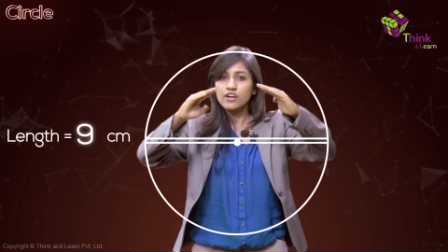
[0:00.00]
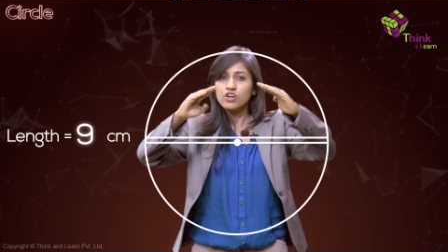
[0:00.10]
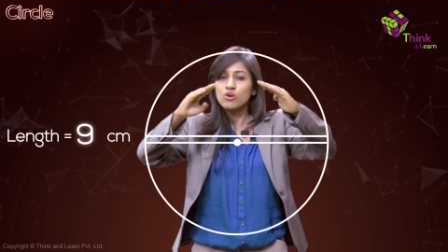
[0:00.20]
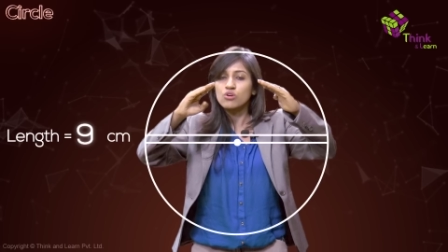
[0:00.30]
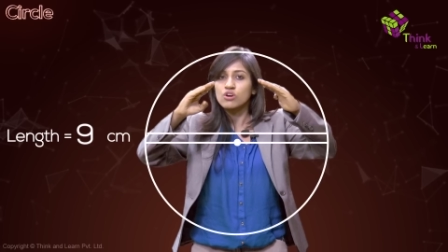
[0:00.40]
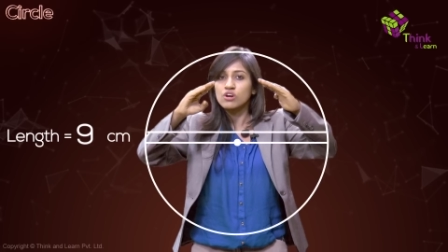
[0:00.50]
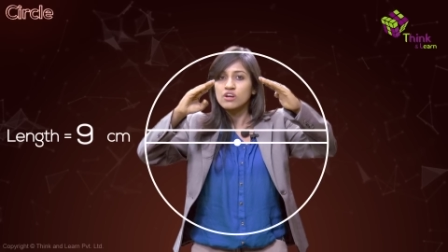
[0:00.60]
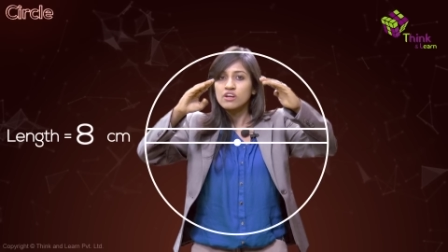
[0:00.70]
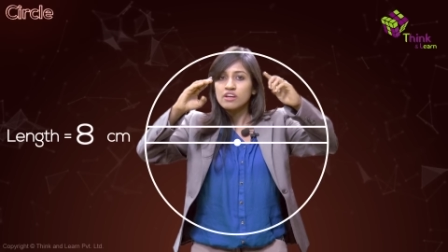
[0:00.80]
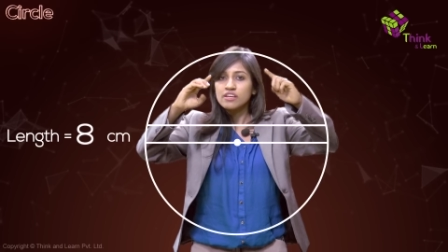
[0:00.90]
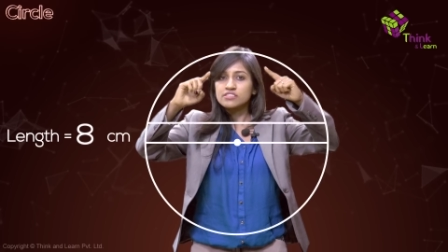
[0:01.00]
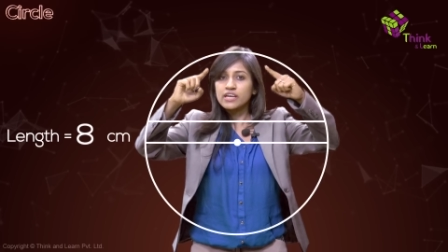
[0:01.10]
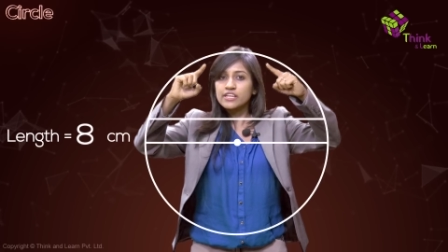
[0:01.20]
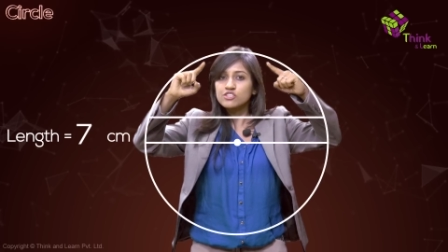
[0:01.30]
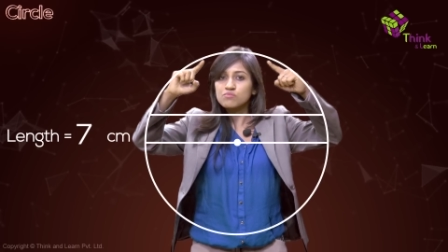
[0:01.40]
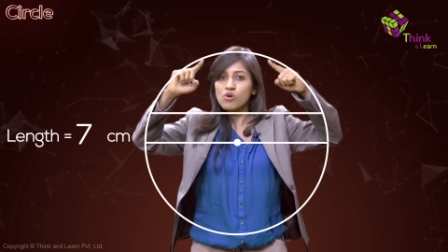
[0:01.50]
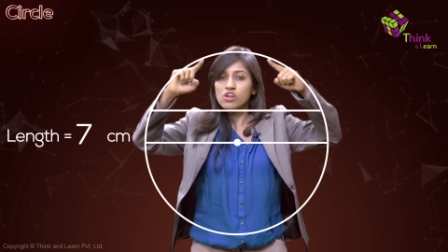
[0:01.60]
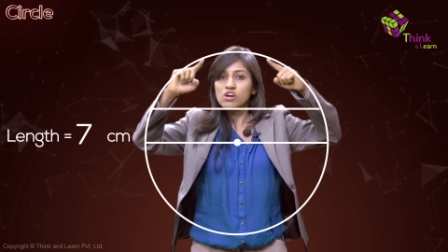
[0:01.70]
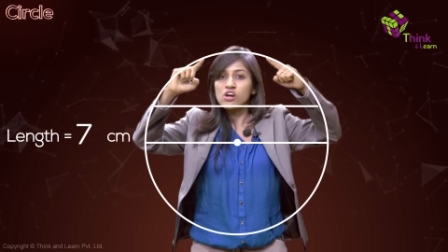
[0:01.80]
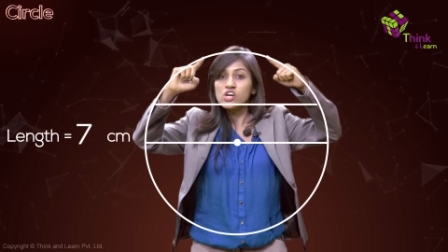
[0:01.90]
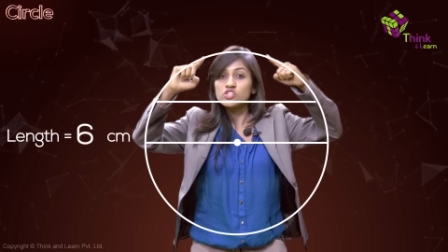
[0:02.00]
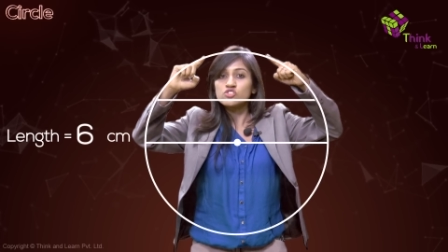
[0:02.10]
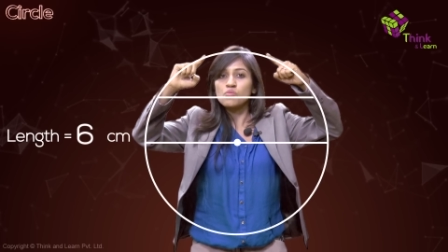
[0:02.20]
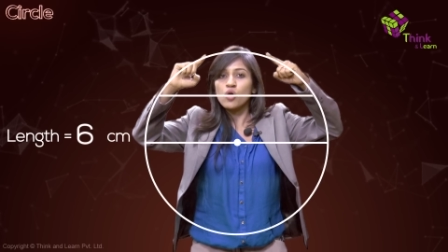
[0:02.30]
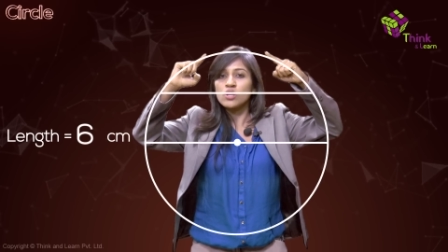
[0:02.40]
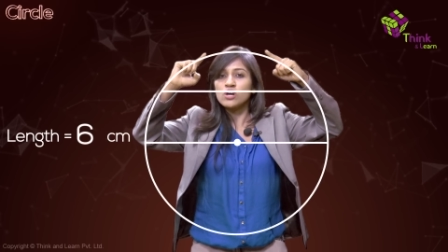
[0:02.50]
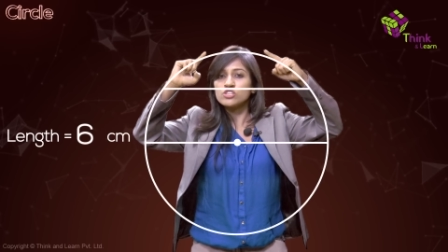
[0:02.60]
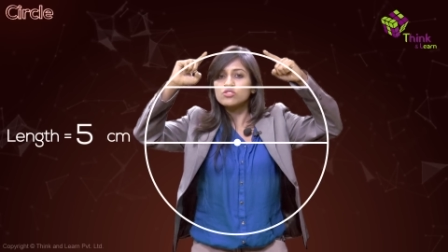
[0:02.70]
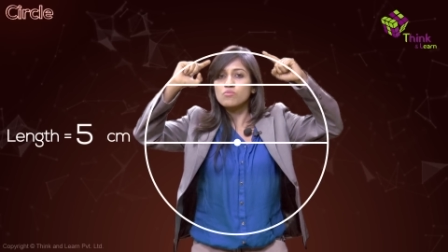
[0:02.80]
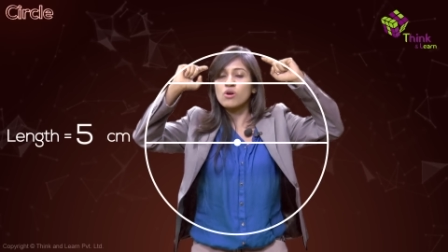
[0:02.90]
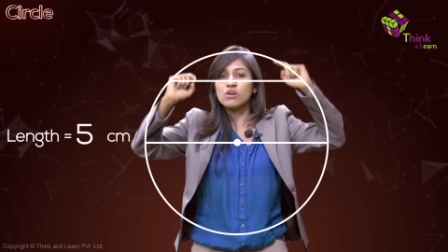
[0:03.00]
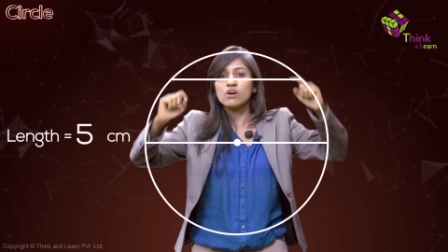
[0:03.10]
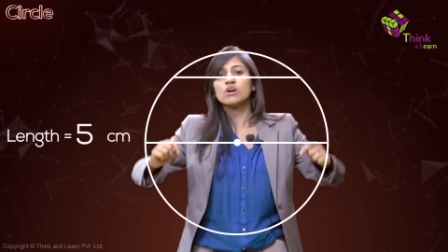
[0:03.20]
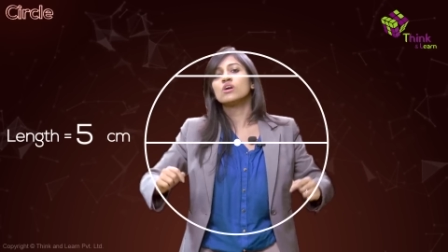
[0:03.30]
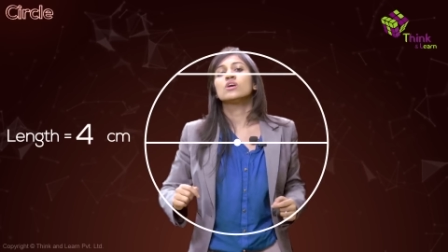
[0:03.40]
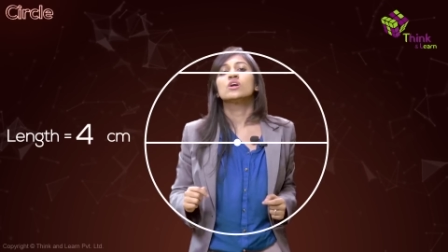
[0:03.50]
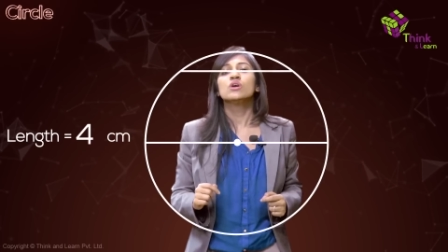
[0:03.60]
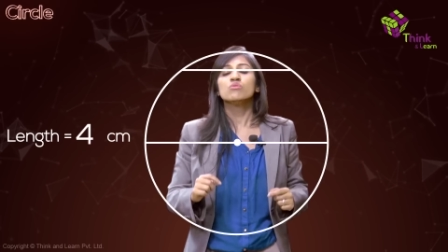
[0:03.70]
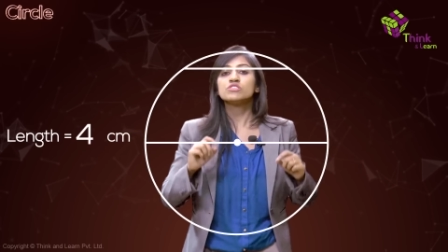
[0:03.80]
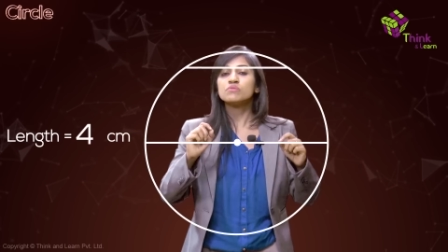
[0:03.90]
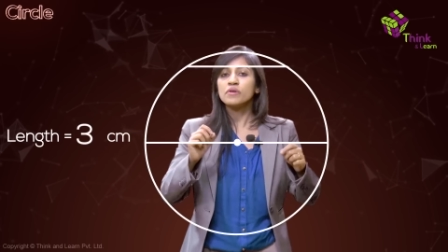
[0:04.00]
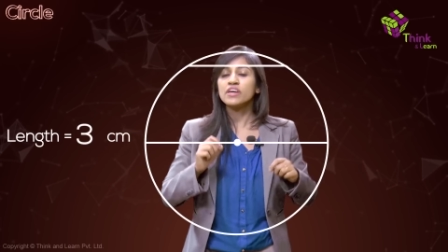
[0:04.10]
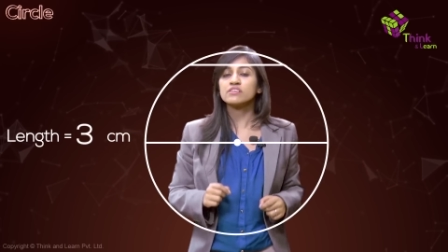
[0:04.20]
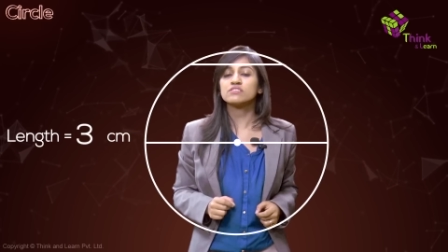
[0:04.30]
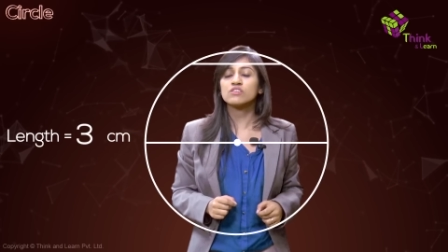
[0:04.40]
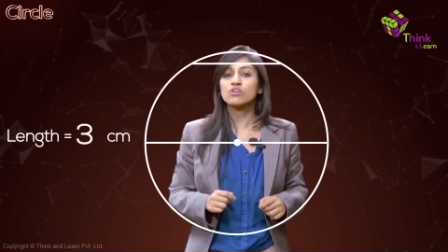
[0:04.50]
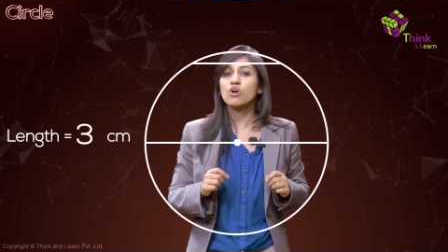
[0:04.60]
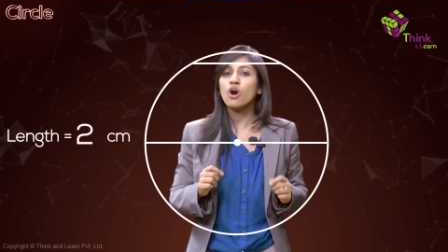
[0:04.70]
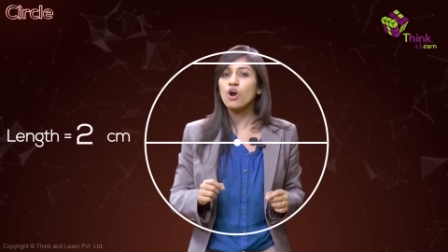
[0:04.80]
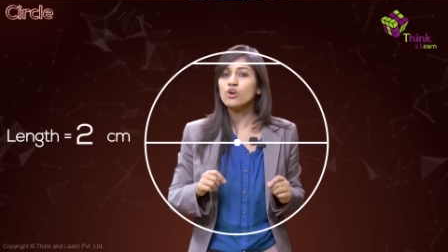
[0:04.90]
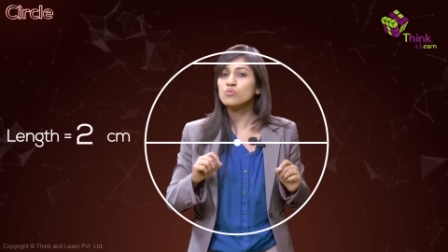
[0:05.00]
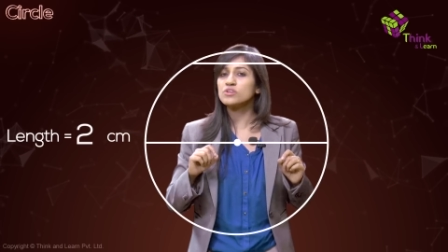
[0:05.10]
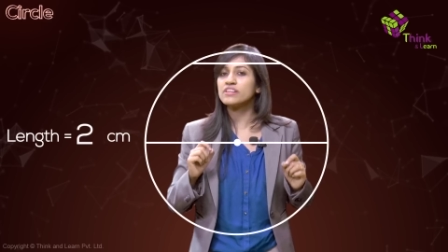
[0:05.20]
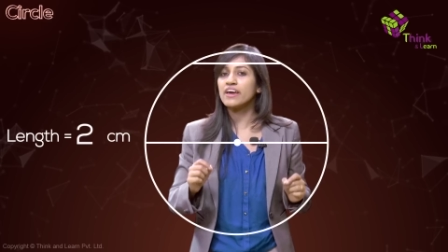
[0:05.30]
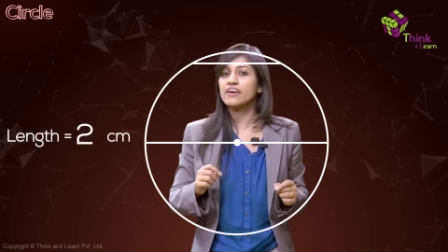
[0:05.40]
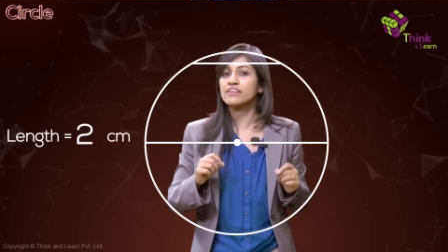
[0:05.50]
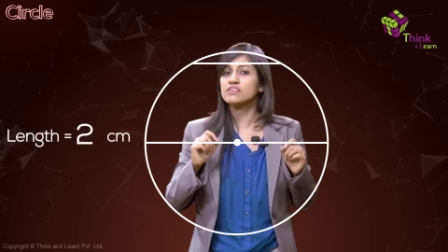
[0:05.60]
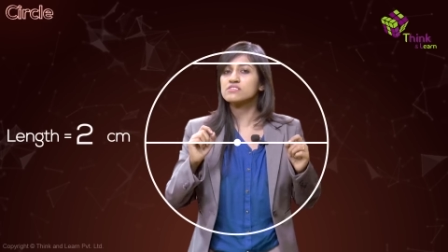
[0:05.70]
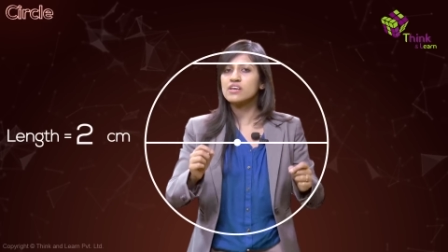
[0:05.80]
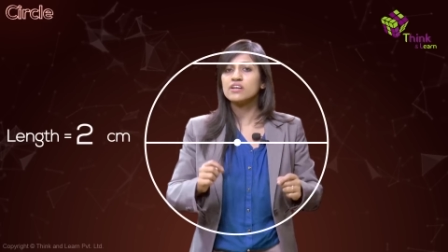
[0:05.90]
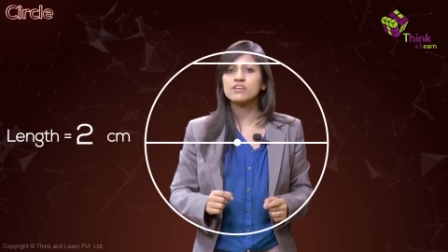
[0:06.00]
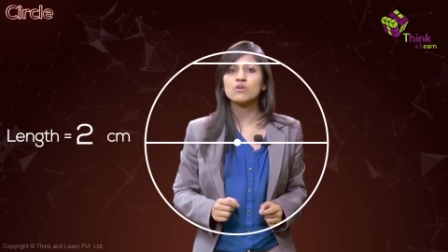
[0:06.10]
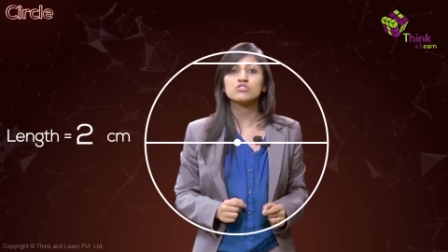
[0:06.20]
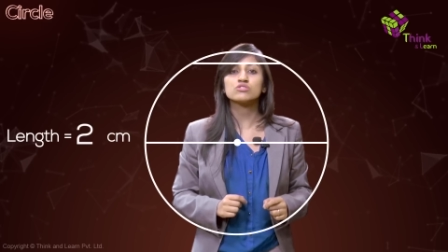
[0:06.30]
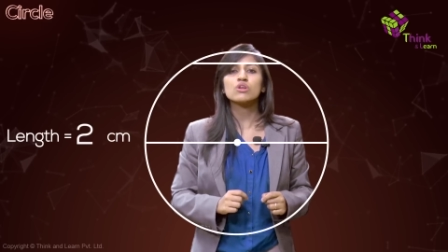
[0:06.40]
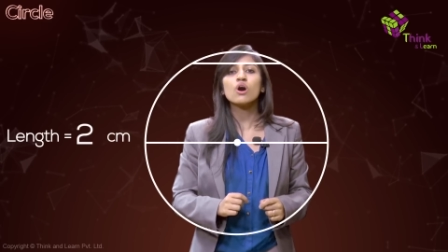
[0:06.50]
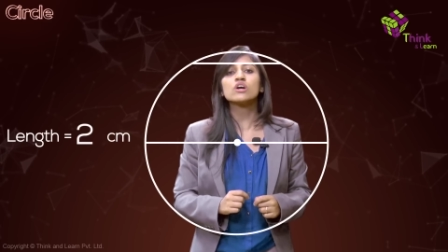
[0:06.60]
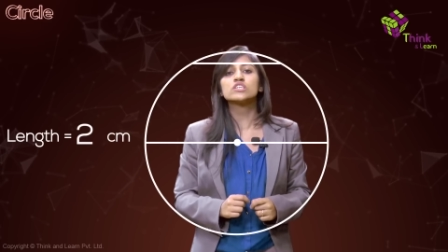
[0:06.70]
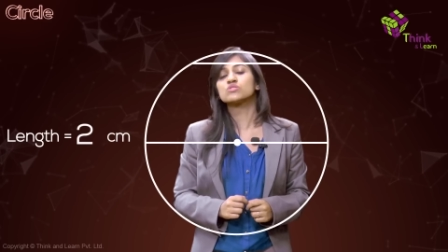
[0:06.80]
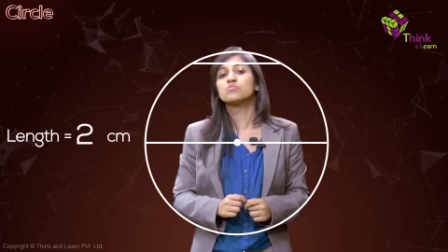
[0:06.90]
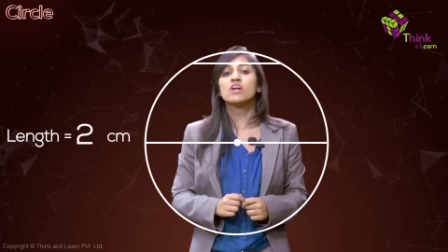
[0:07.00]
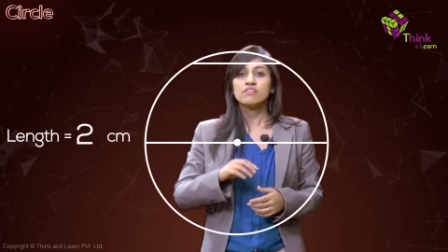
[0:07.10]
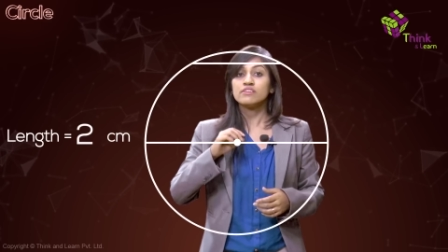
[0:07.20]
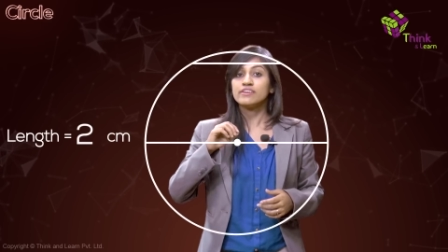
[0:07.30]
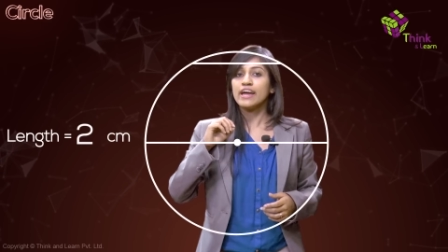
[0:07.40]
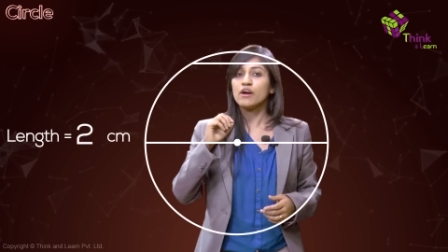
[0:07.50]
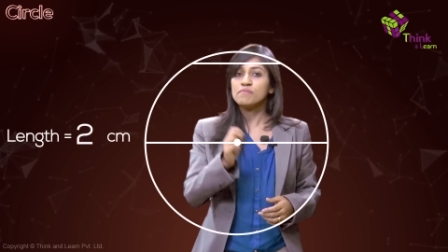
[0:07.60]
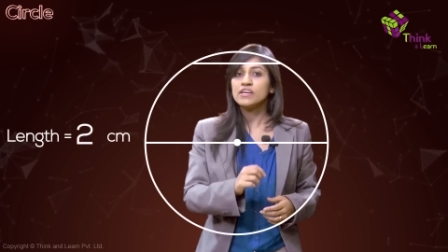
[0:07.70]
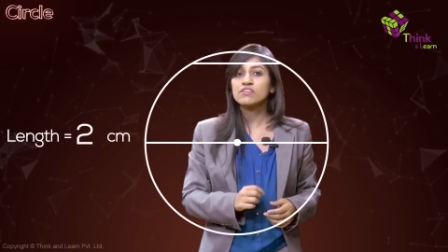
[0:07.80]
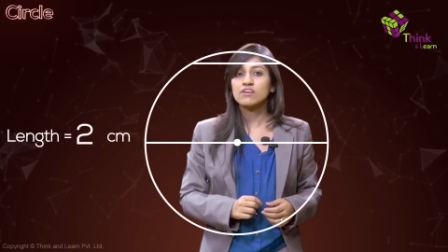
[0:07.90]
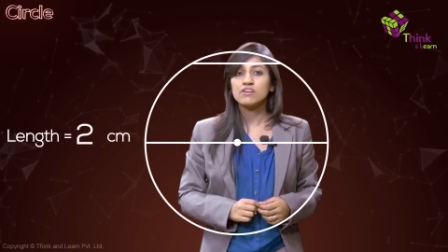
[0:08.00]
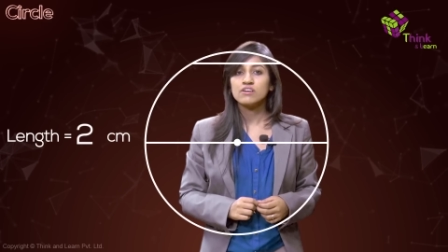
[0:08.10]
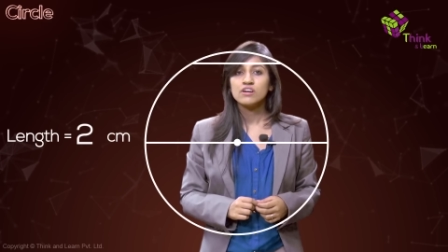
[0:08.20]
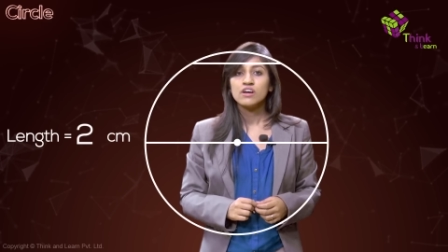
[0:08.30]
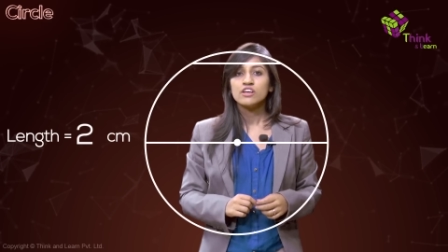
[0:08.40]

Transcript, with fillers: And look, it's getting smaller, smaller, smaller which means that the chord over there at the center was the longest one, the diameter.